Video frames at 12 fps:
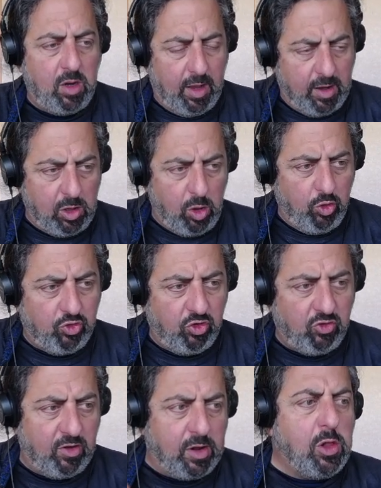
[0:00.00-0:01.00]

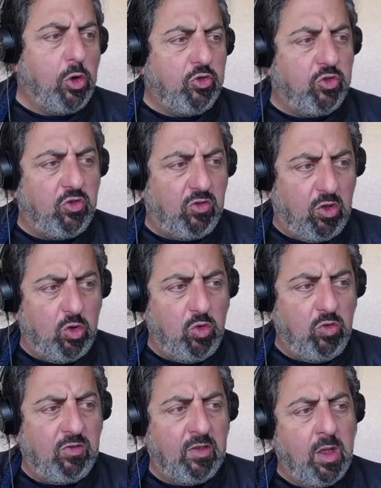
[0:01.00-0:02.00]
enclosures, enclosures
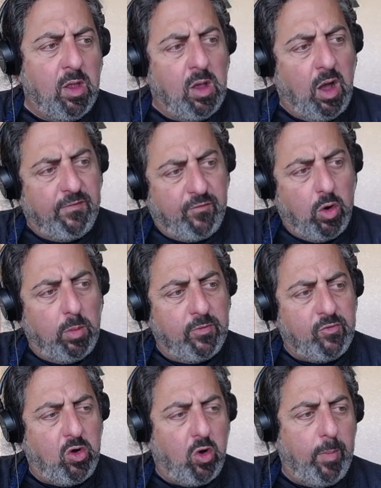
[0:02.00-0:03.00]
use a form of
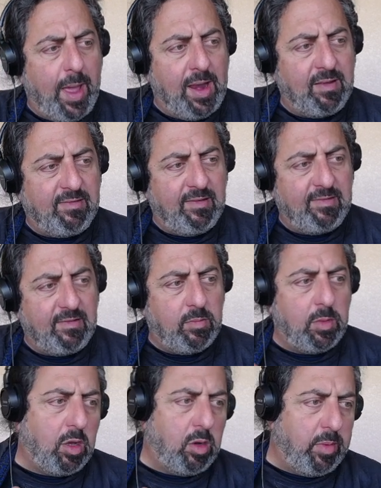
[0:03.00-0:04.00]
chromaticism,
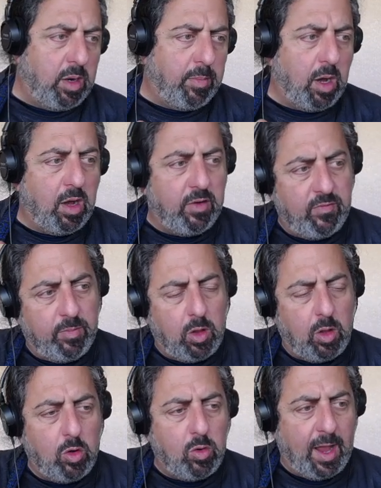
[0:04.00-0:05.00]
a little bit above,
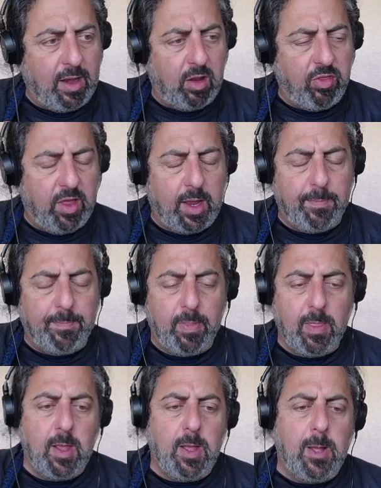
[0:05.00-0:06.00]
below kind of thing.
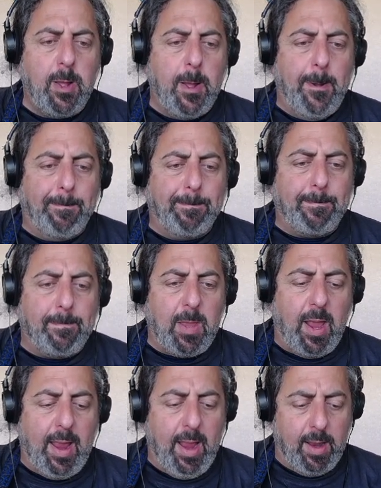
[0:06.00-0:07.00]

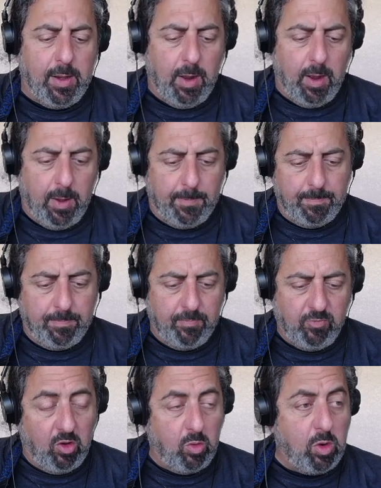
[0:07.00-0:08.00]
And
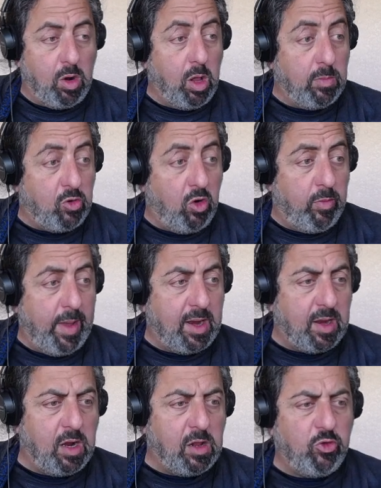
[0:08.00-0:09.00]
so we'll call them
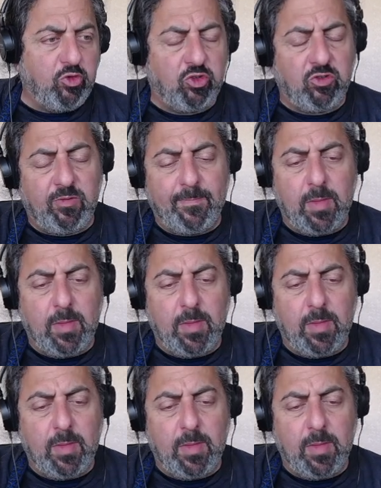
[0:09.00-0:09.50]
chromatic enclosures.